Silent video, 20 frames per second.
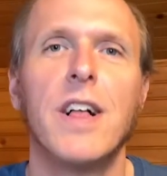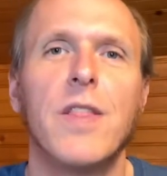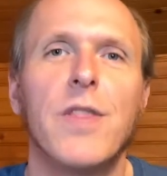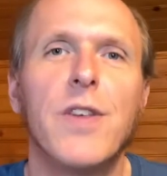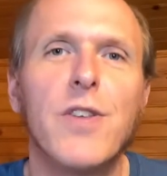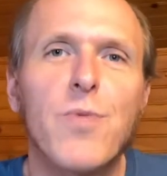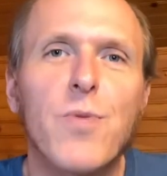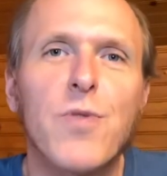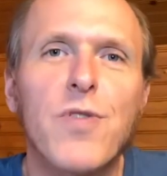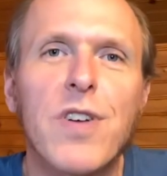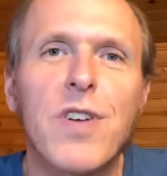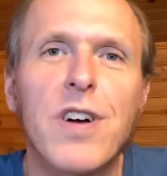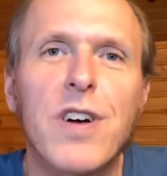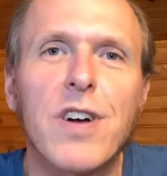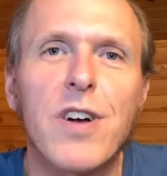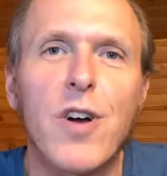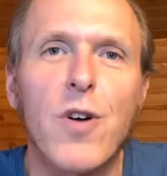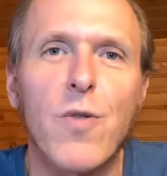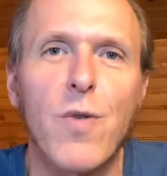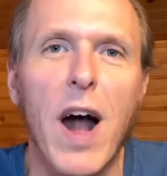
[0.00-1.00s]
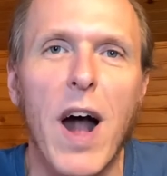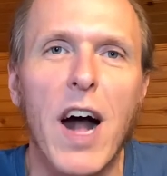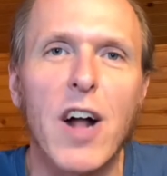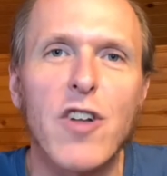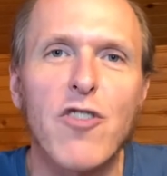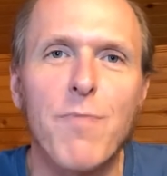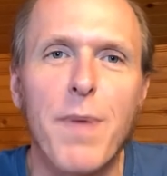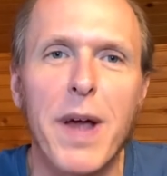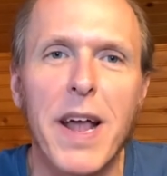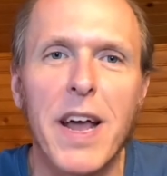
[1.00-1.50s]
This was a
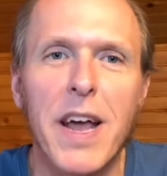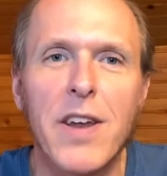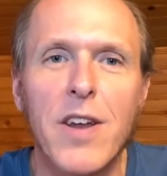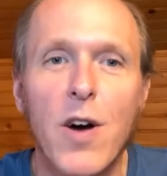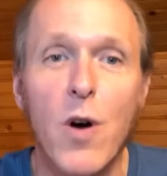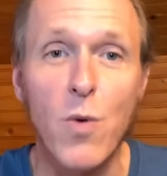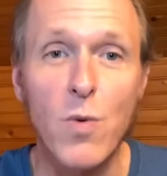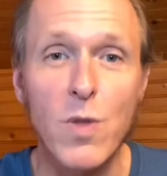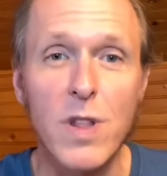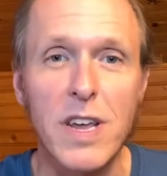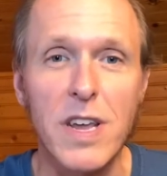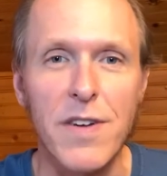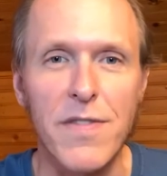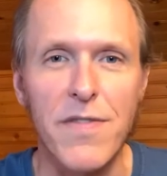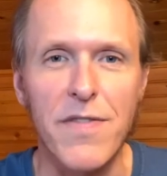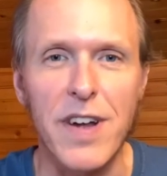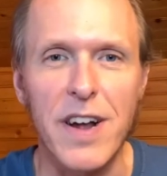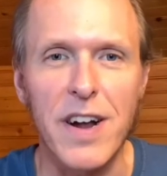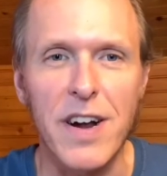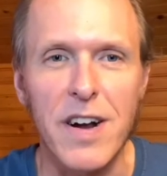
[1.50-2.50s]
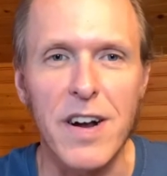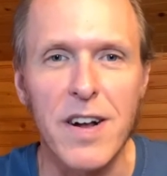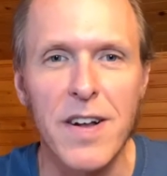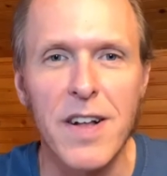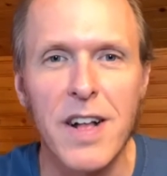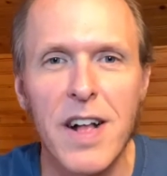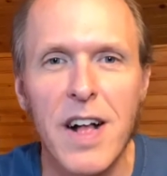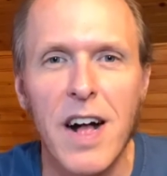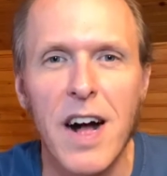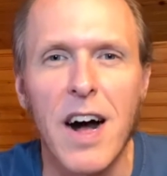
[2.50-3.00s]
garage band only affair
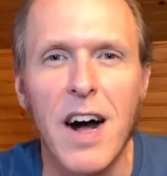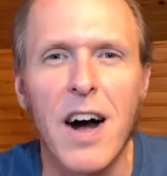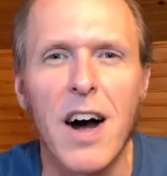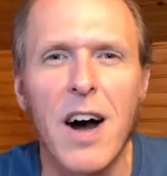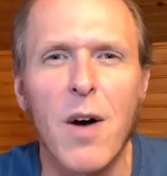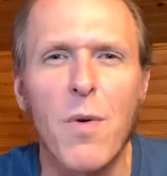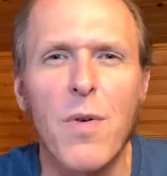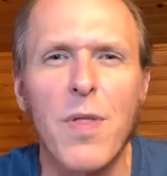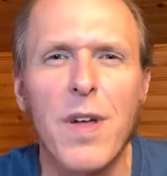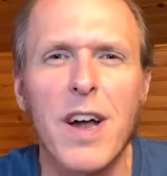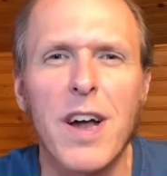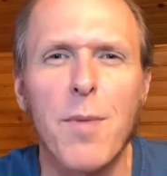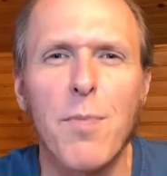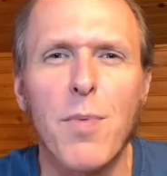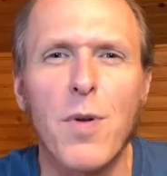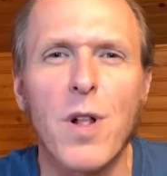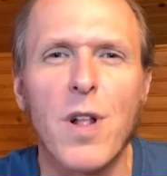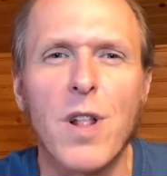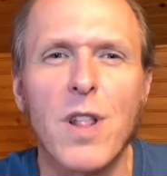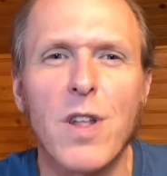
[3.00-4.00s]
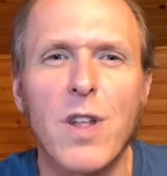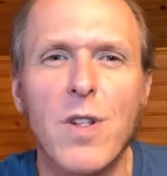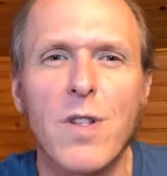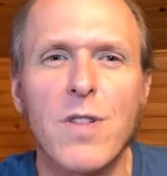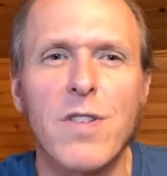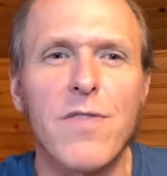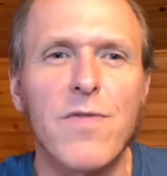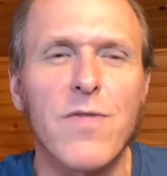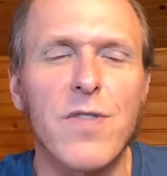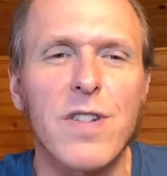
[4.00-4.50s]
with a couple of little
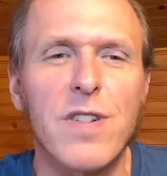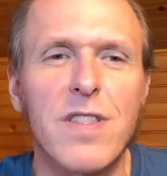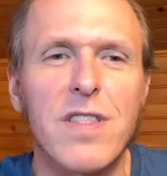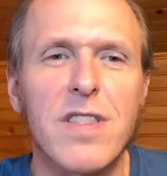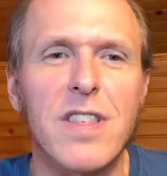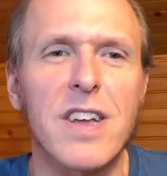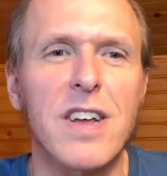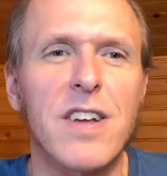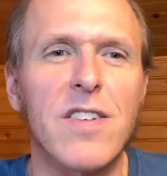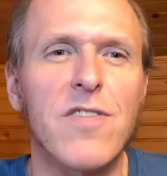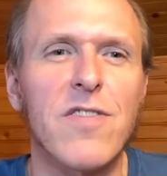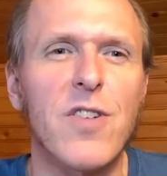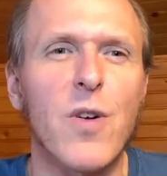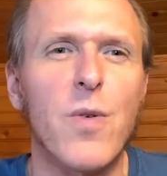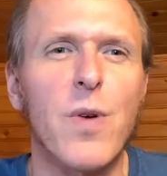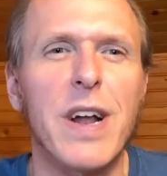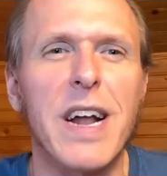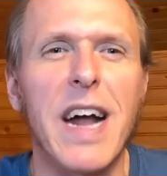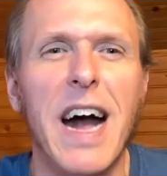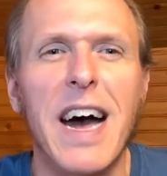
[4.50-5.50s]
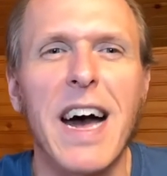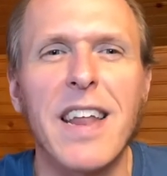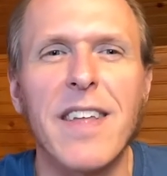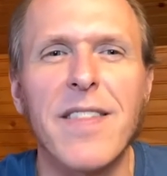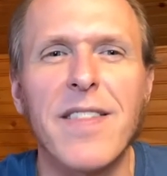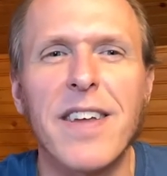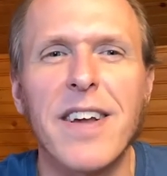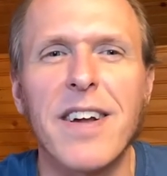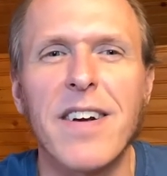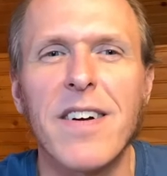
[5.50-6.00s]
different things going on
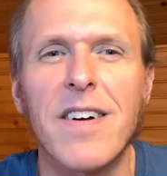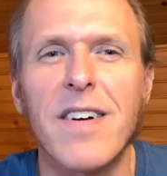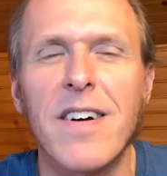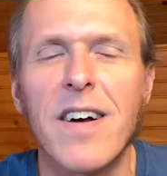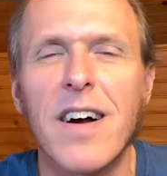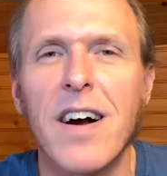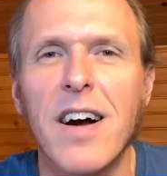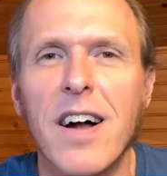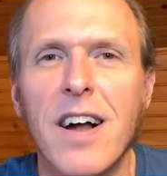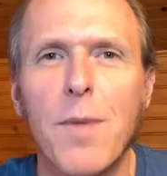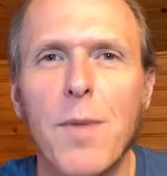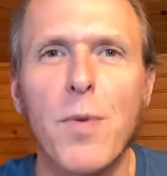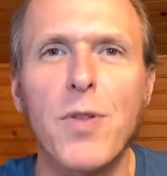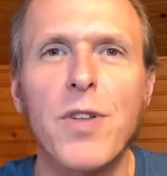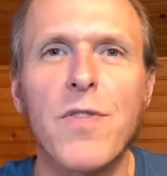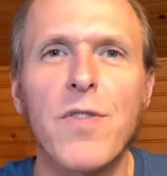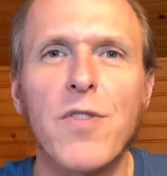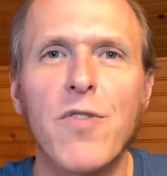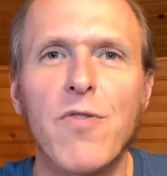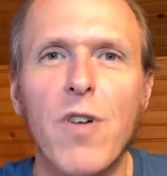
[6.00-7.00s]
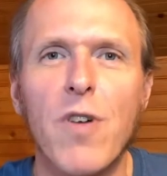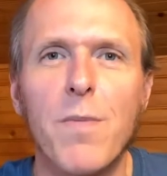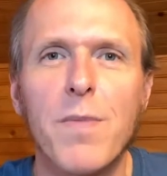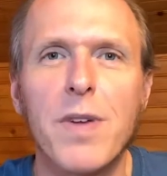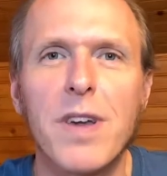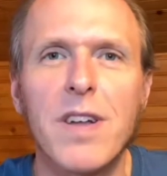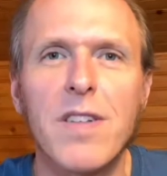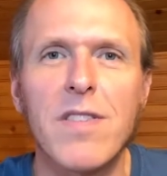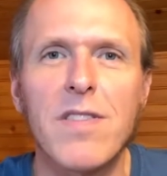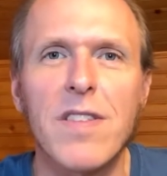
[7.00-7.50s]
in there. A couple different drum
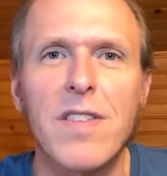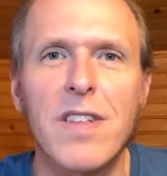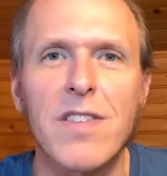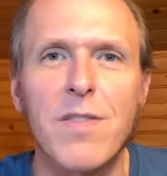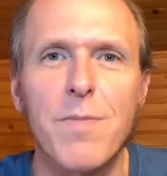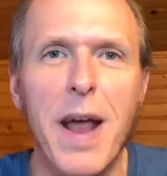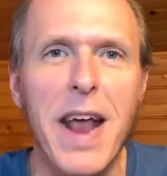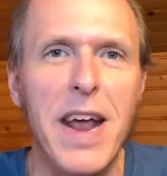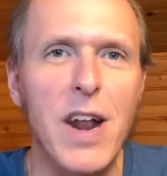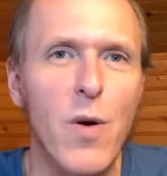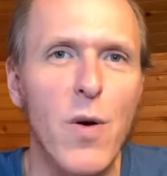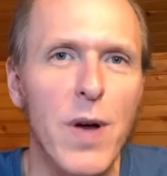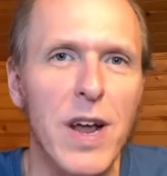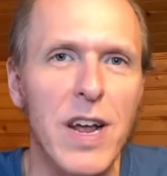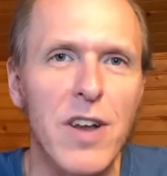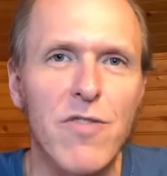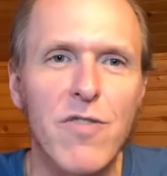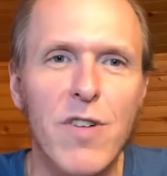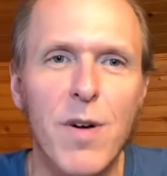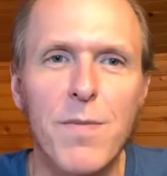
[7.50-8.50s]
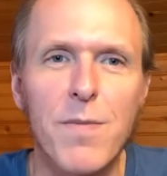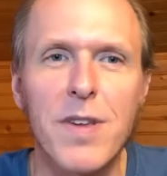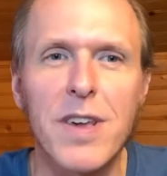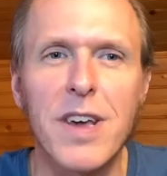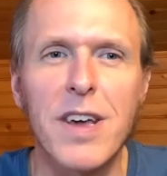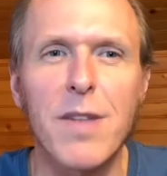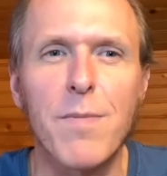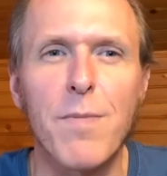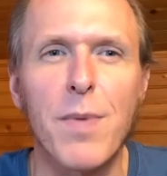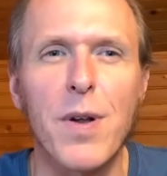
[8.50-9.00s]
kits, some 808 drum
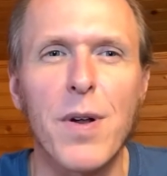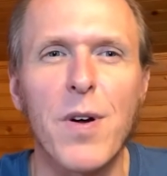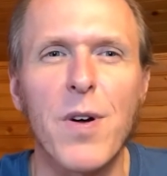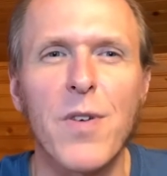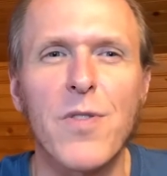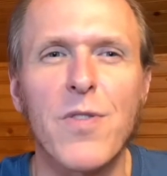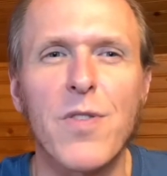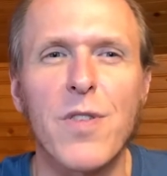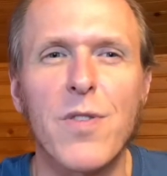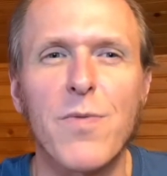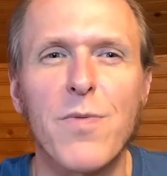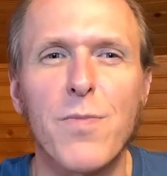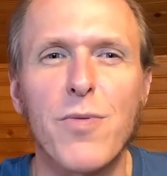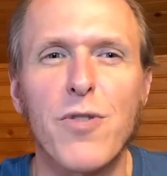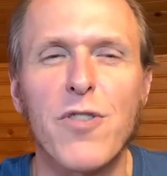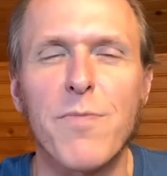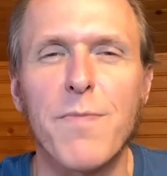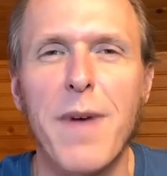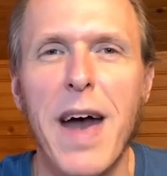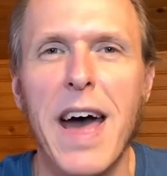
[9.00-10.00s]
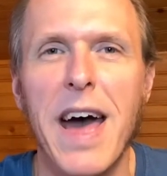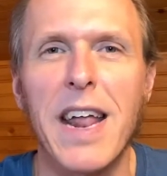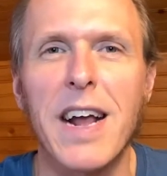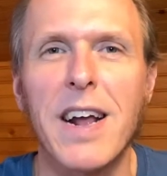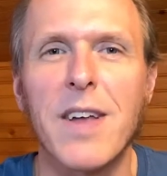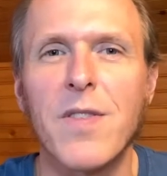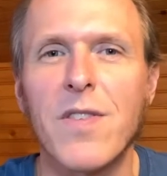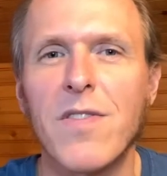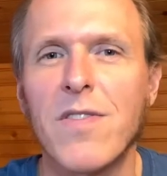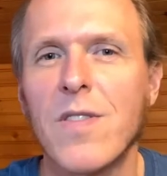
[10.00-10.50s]
kit, but also the Prismatic
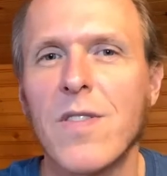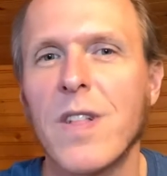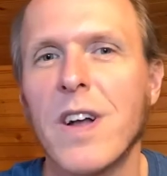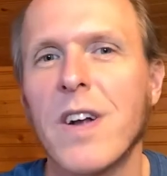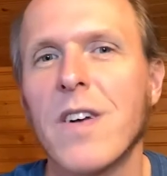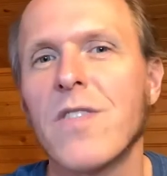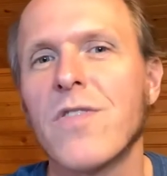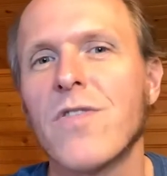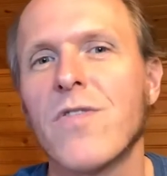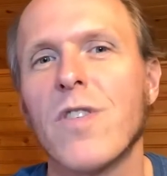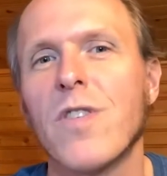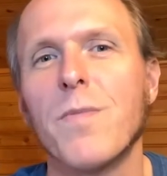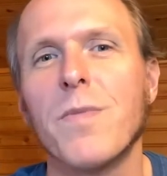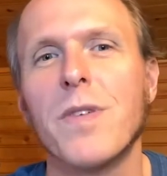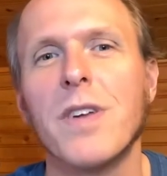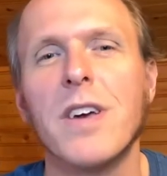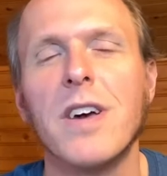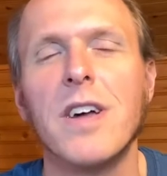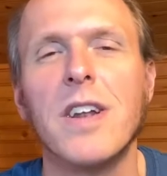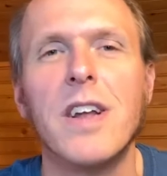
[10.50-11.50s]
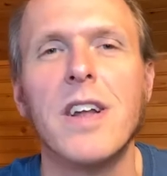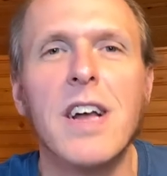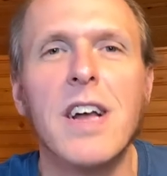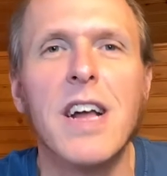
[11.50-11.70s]
and the Solaris drum kit.